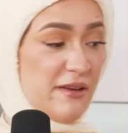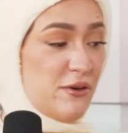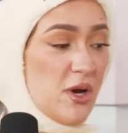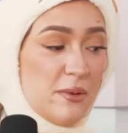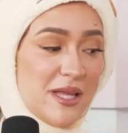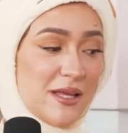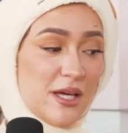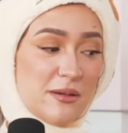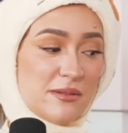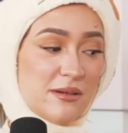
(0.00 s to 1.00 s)
If you want to be
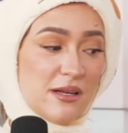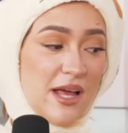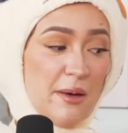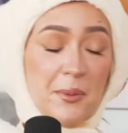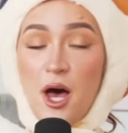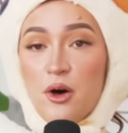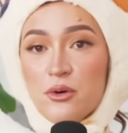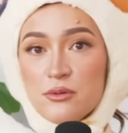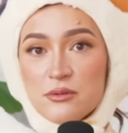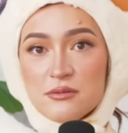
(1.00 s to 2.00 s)
the hippo.